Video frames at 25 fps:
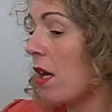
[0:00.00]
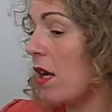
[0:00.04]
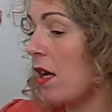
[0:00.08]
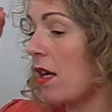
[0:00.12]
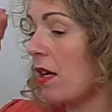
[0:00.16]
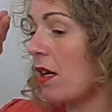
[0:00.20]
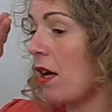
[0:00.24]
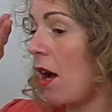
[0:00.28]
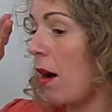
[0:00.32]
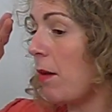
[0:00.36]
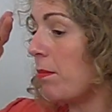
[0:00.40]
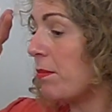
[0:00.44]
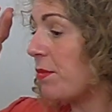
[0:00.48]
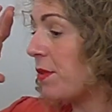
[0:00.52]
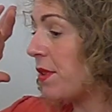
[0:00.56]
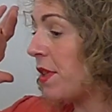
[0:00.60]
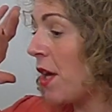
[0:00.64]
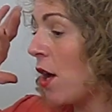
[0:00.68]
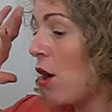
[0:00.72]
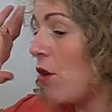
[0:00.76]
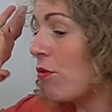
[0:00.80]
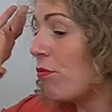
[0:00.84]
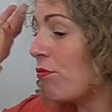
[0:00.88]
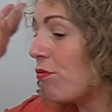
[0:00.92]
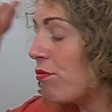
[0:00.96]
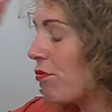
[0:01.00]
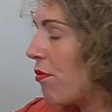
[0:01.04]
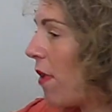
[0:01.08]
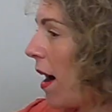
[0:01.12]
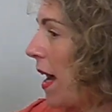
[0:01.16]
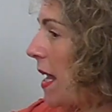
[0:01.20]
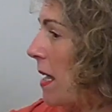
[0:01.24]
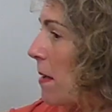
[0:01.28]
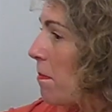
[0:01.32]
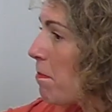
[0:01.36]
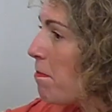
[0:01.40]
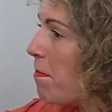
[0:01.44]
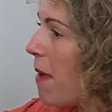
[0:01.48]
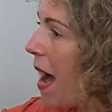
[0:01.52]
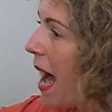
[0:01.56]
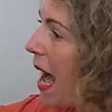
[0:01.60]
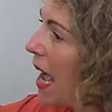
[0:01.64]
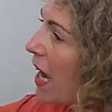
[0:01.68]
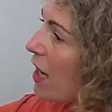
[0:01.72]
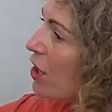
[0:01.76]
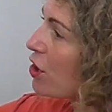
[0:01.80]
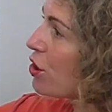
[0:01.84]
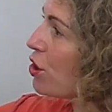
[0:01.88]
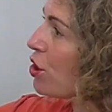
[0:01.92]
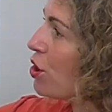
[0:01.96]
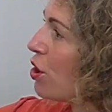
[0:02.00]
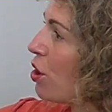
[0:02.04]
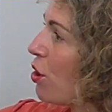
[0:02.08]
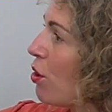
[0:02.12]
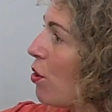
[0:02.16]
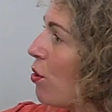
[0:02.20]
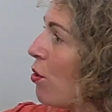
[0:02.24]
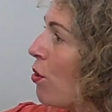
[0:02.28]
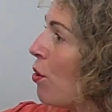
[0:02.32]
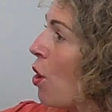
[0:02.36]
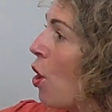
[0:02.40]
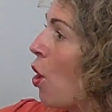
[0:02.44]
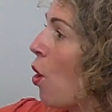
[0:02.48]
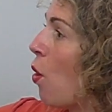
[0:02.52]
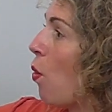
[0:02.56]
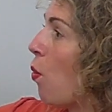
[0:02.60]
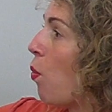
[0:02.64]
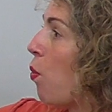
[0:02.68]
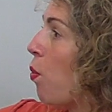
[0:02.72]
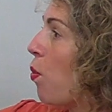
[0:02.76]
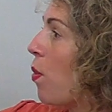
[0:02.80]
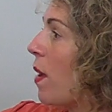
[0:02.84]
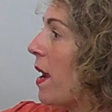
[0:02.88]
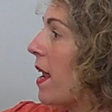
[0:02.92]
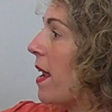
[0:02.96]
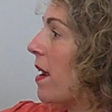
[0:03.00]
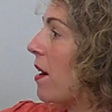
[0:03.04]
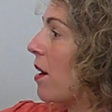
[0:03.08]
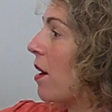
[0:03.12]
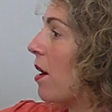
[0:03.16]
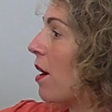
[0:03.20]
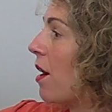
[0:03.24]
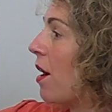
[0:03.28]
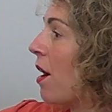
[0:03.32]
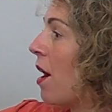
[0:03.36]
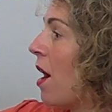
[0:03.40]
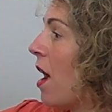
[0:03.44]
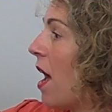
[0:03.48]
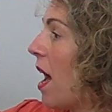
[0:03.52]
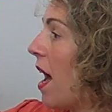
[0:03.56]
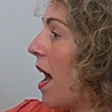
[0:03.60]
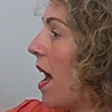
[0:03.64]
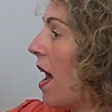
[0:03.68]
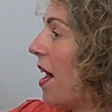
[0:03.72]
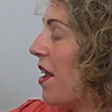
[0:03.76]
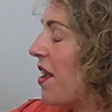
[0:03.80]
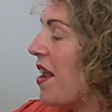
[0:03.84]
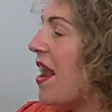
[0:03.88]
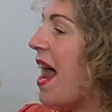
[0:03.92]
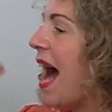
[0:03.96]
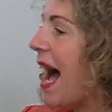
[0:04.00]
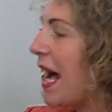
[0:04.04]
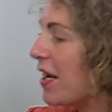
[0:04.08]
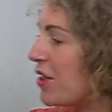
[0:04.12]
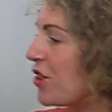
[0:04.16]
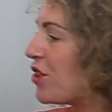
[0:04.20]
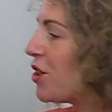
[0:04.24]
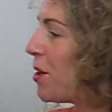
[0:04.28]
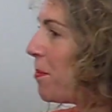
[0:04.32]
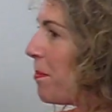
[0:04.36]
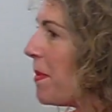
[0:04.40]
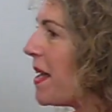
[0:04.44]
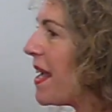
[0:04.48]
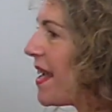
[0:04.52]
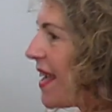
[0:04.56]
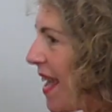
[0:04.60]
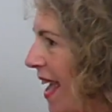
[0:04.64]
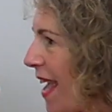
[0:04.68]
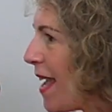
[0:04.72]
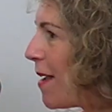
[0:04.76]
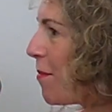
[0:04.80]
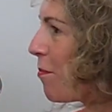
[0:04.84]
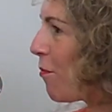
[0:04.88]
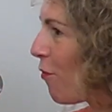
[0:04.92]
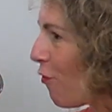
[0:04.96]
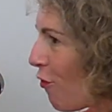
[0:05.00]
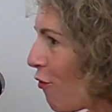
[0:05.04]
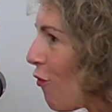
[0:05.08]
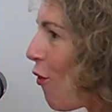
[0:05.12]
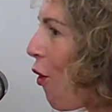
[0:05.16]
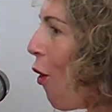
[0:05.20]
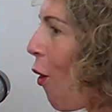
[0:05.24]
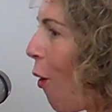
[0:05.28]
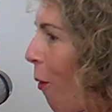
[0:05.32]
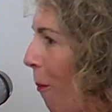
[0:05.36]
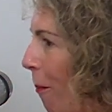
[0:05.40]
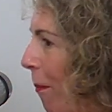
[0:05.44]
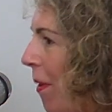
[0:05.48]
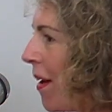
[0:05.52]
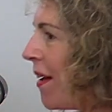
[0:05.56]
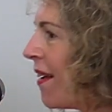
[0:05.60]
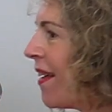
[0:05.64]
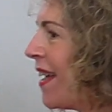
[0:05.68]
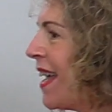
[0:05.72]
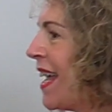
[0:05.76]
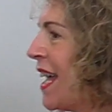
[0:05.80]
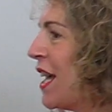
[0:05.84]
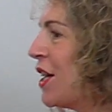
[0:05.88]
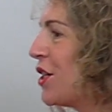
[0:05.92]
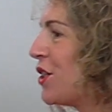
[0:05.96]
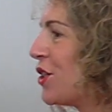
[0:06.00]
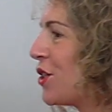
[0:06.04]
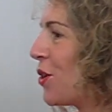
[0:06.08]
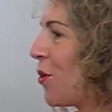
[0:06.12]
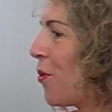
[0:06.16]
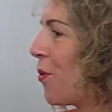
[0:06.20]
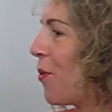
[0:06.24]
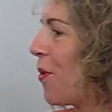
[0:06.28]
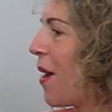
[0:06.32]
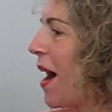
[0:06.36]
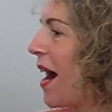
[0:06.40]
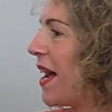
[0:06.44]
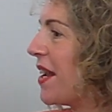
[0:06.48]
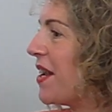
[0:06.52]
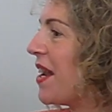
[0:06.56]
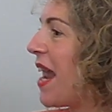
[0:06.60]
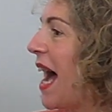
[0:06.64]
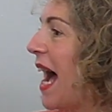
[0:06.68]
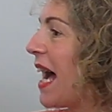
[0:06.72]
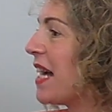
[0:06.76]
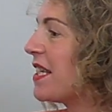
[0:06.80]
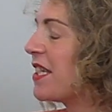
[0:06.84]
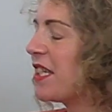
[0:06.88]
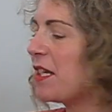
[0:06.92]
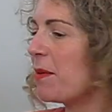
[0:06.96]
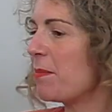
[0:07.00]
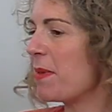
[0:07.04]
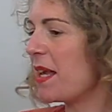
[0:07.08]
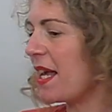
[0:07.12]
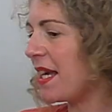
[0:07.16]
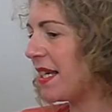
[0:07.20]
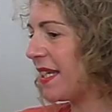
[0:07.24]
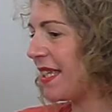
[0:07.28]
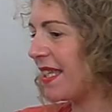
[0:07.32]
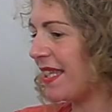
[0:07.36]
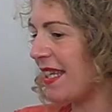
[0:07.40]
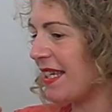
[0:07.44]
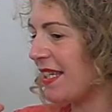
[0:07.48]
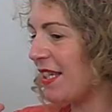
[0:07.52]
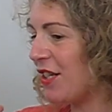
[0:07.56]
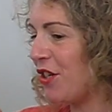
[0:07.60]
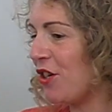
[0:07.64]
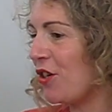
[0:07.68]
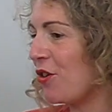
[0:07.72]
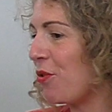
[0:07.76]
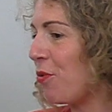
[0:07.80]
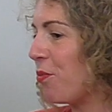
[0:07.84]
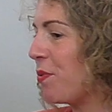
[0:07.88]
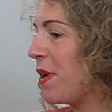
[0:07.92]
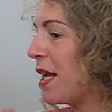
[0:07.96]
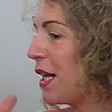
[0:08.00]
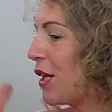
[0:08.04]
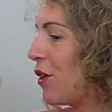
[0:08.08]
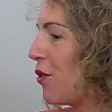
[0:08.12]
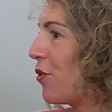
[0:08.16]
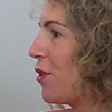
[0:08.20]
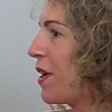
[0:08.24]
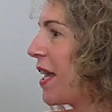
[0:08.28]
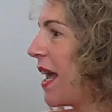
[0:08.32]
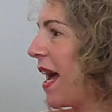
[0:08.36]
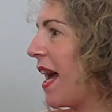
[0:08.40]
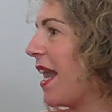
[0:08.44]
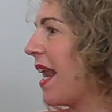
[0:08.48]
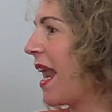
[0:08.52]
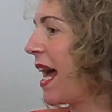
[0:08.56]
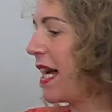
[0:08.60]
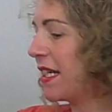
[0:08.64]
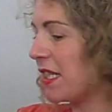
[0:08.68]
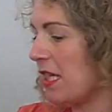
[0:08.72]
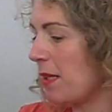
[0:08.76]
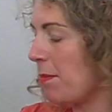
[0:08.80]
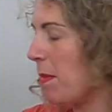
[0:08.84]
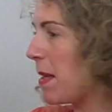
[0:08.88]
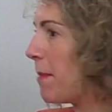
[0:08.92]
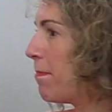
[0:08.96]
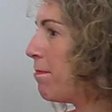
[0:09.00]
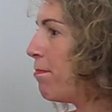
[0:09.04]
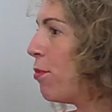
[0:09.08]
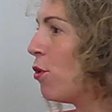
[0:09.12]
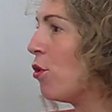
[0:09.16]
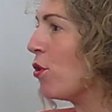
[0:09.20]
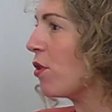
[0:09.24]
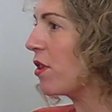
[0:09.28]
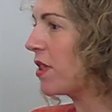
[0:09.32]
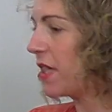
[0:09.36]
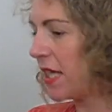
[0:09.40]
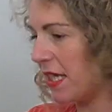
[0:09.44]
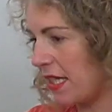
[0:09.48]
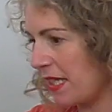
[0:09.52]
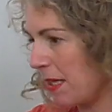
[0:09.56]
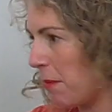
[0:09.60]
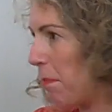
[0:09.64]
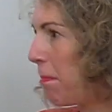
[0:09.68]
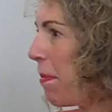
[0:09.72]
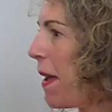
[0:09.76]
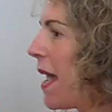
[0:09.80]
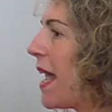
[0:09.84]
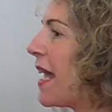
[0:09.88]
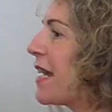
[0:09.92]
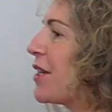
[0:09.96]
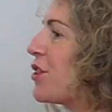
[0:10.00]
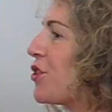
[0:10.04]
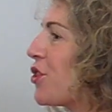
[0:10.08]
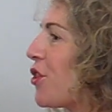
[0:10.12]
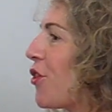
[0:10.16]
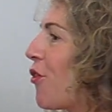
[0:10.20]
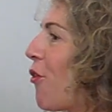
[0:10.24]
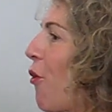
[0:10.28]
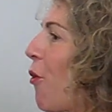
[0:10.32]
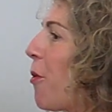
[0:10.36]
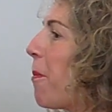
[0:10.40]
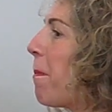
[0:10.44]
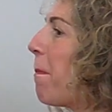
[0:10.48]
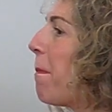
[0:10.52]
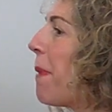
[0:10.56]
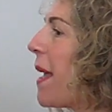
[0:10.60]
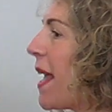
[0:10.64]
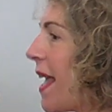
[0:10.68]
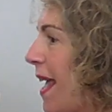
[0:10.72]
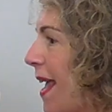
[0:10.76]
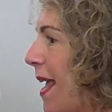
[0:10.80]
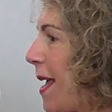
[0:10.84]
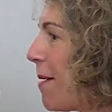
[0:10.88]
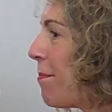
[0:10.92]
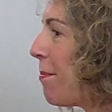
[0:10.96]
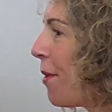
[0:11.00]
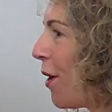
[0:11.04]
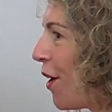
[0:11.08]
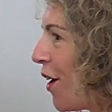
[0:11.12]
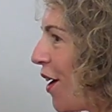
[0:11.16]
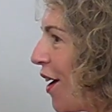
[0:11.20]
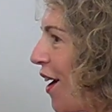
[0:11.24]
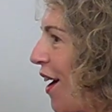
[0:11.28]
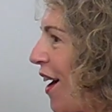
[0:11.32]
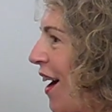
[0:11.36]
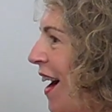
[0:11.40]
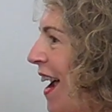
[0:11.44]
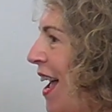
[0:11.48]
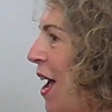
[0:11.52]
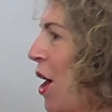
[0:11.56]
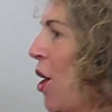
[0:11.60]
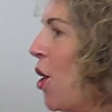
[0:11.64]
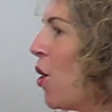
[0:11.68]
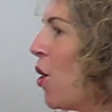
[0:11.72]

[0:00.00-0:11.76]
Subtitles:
it comes right back to where anatomy came from. So anatomy is this, we look at anatomy books, it's a picture on paper.